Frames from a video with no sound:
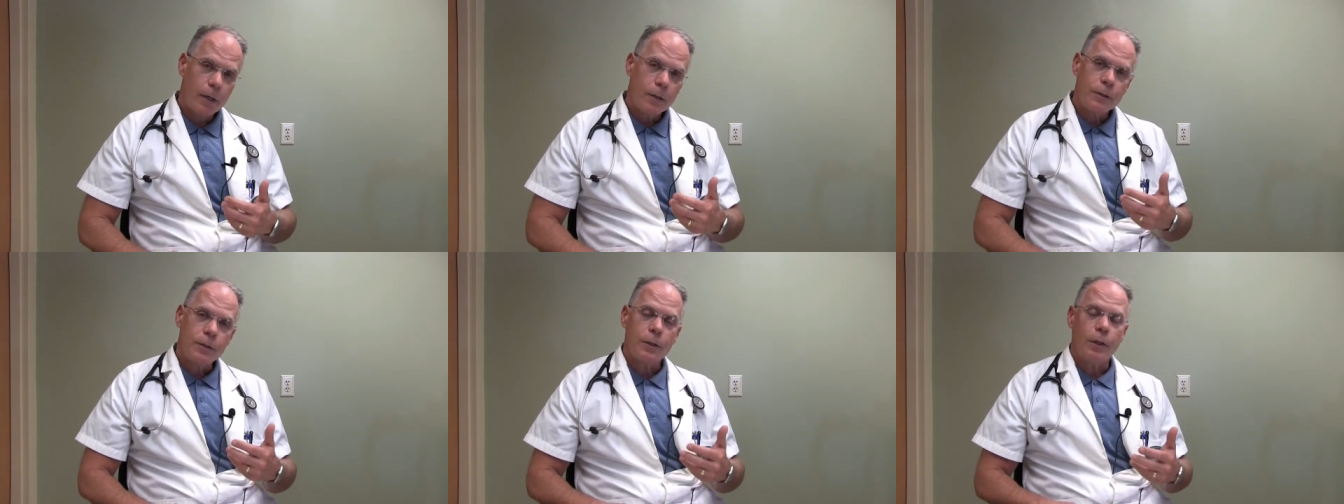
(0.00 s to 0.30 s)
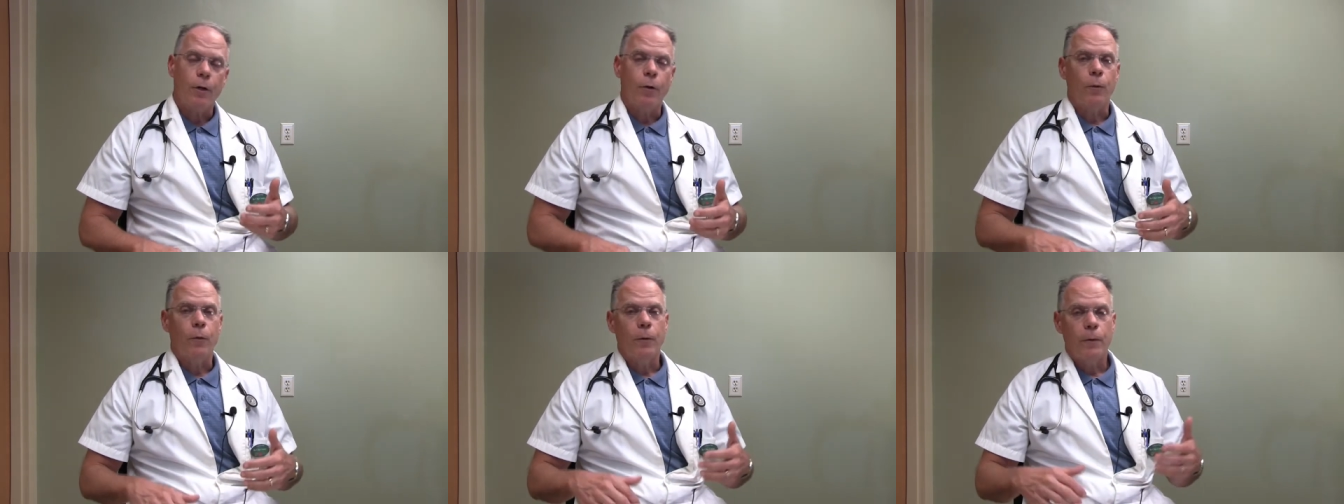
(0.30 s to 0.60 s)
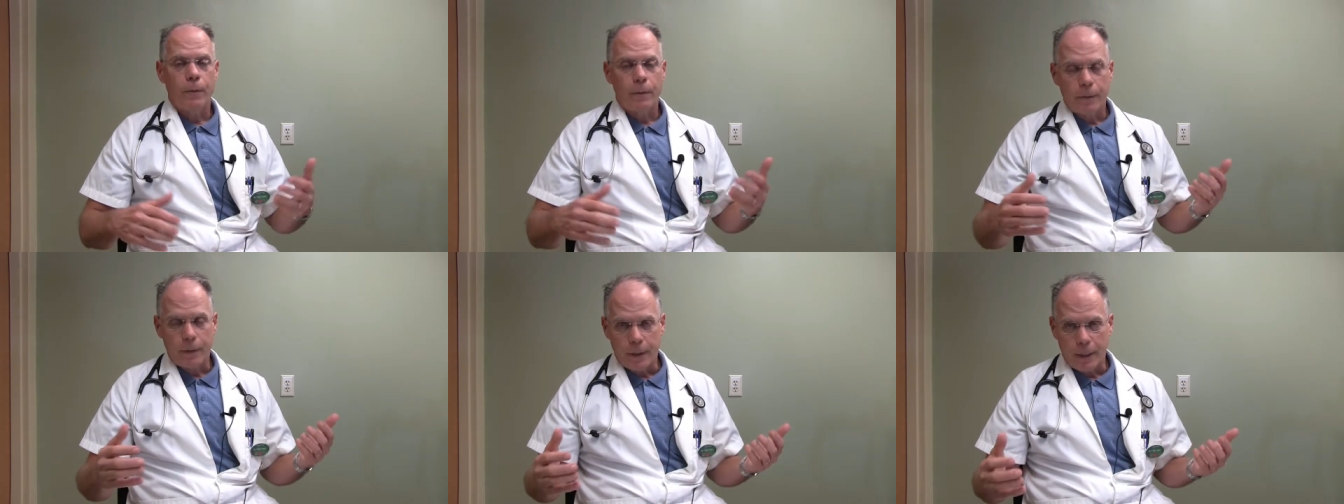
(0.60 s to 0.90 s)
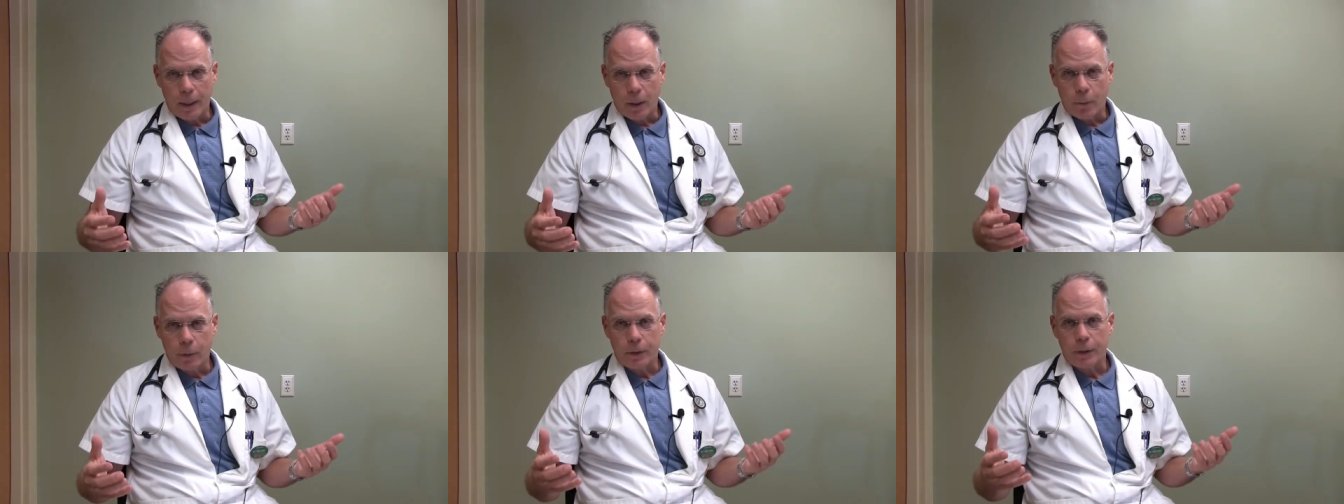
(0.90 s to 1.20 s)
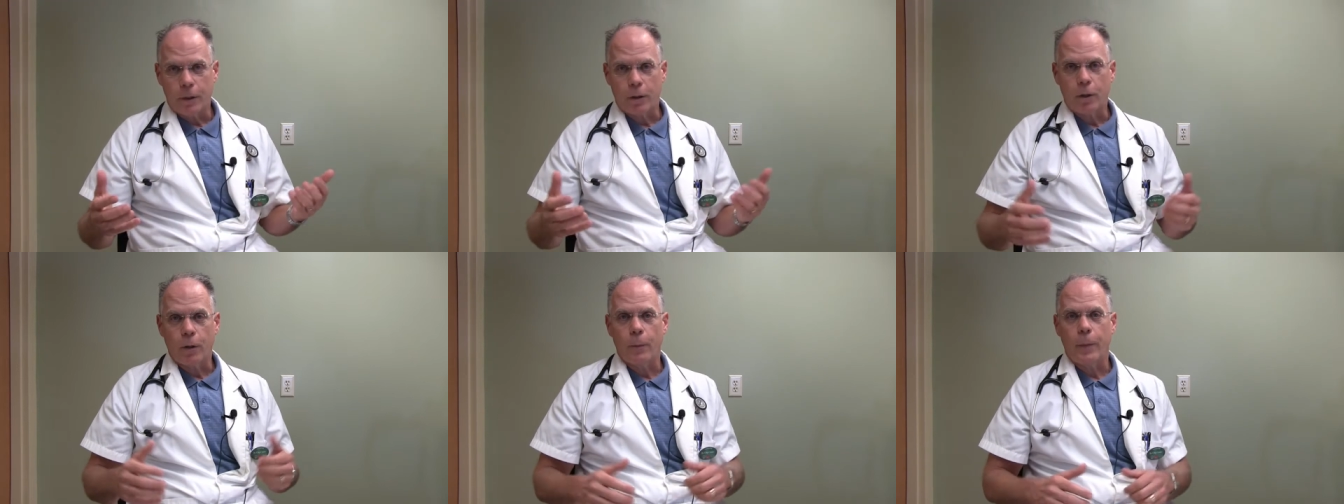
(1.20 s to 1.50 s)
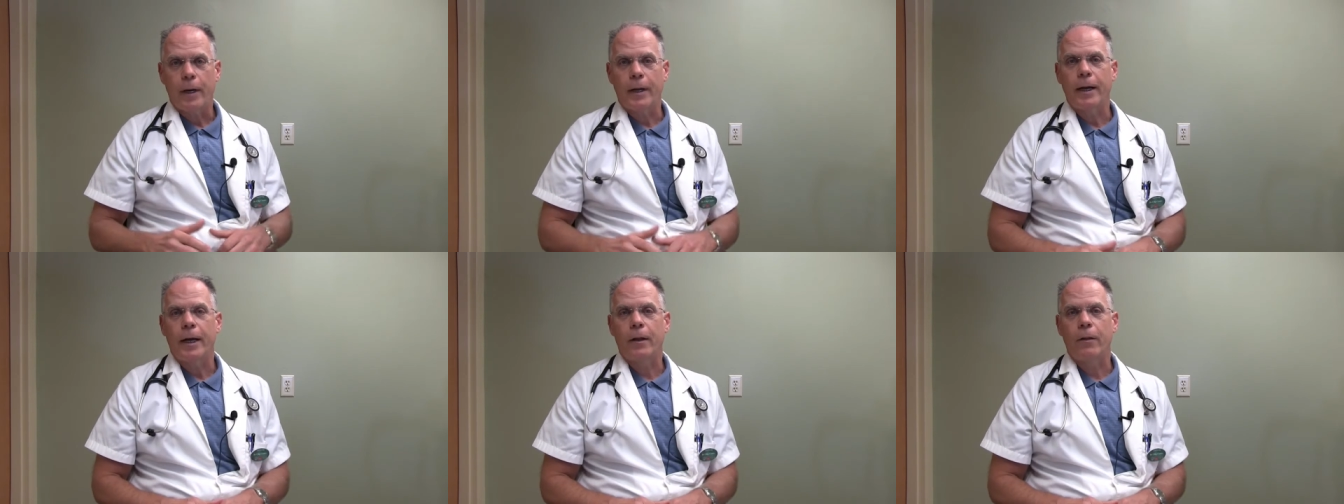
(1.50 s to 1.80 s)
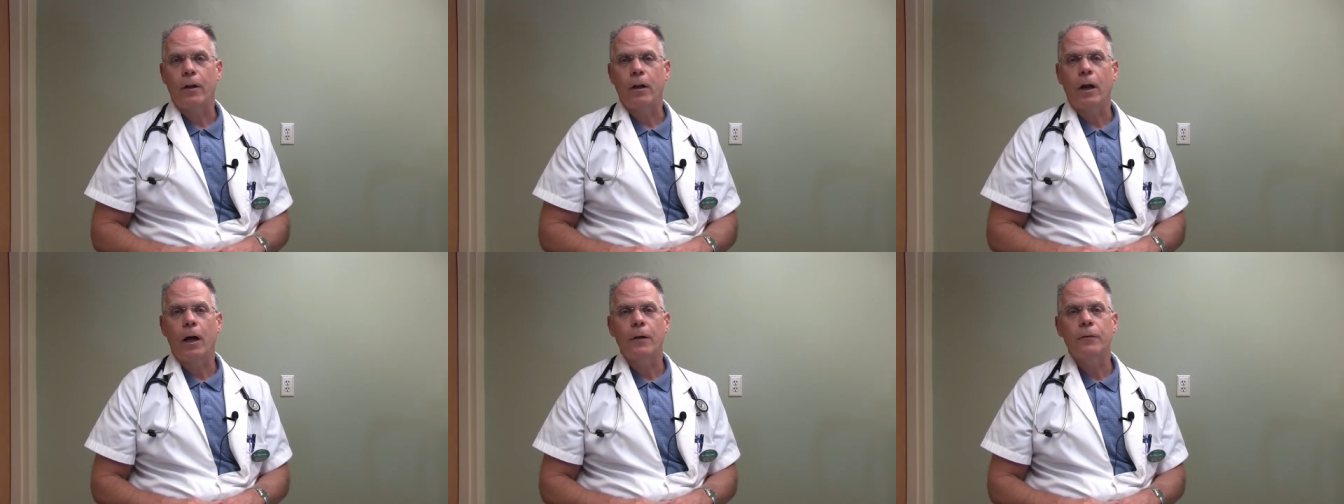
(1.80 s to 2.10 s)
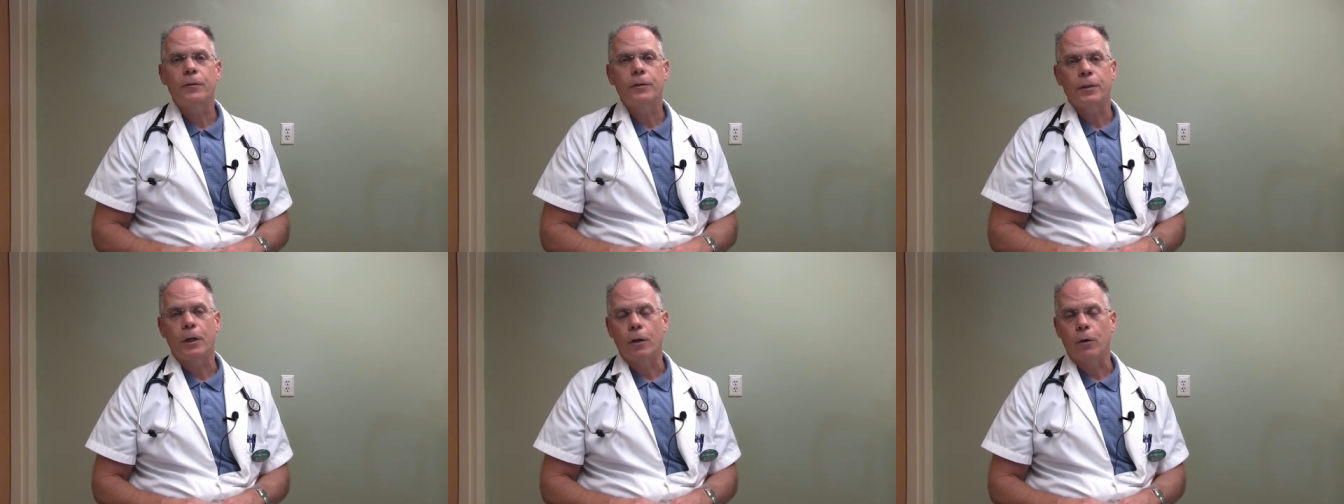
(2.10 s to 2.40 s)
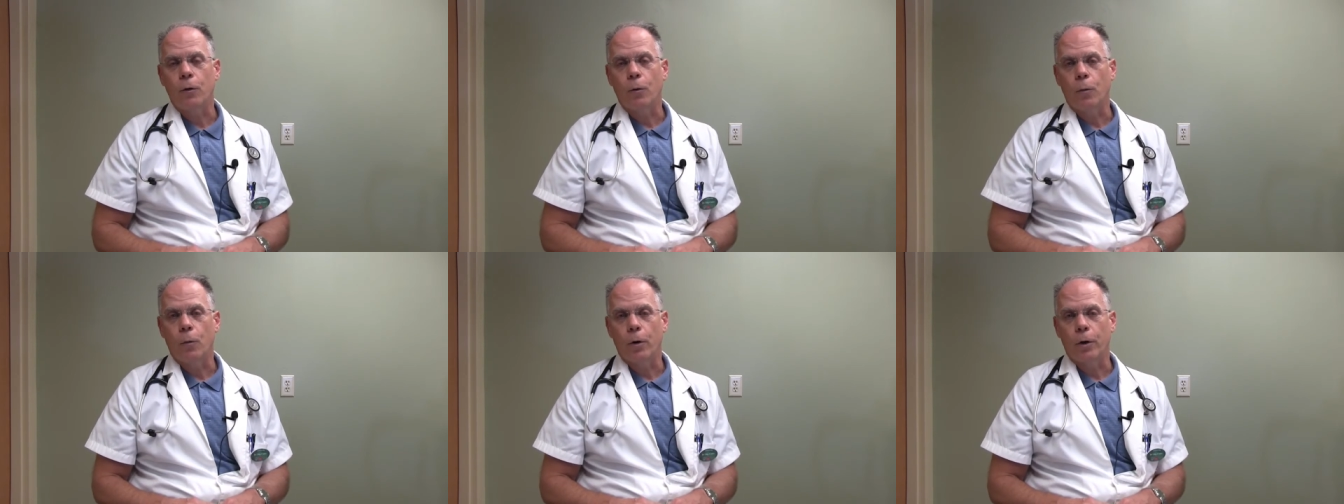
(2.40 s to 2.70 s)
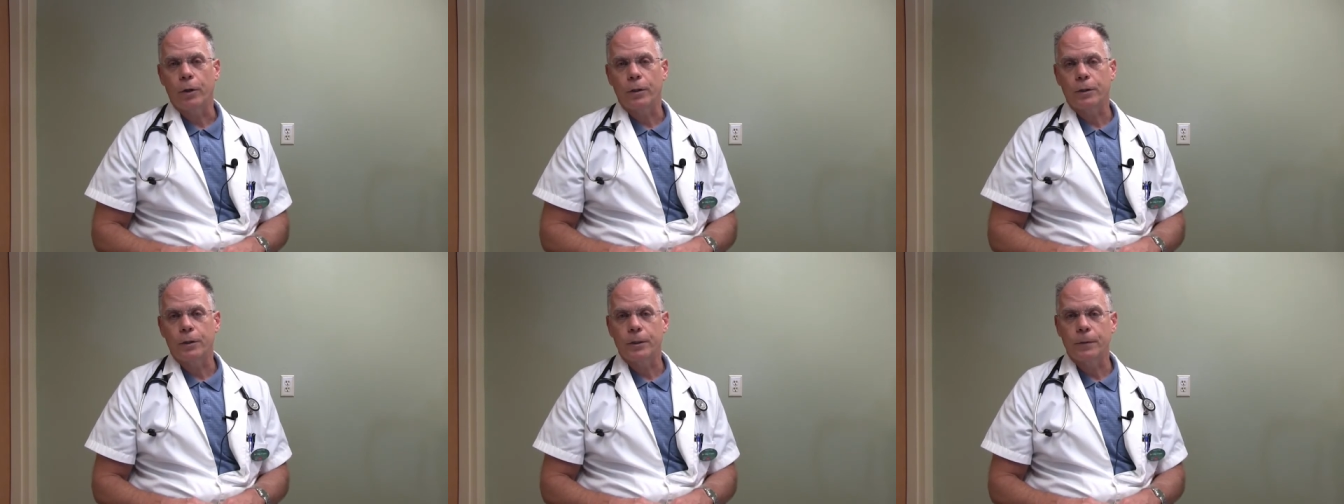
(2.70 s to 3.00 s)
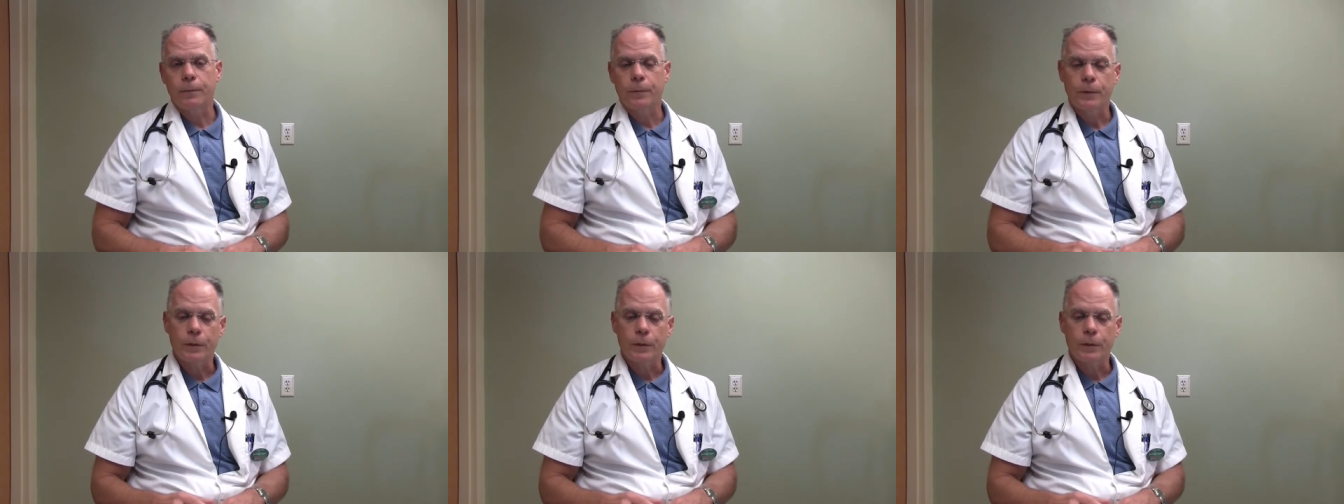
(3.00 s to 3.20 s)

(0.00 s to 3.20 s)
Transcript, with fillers: So now we talk about how the life cycle works.